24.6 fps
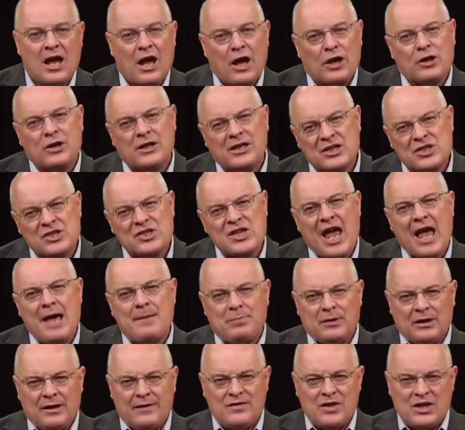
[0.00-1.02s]
A good
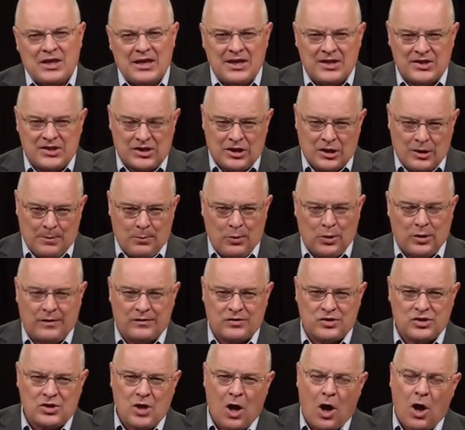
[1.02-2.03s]
example of this in the book
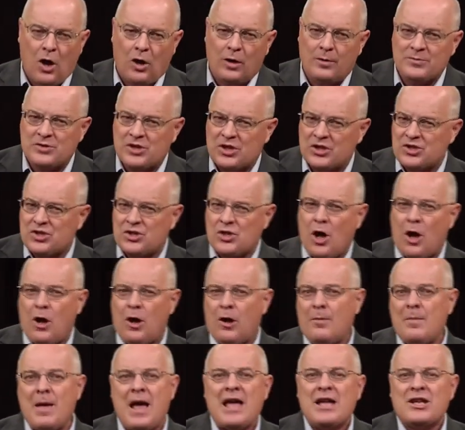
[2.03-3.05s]
of Psalms is
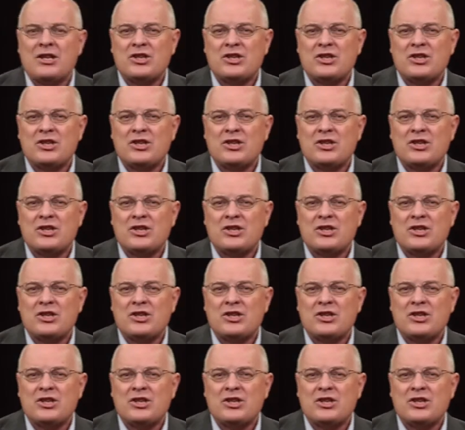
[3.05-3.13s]
Psalm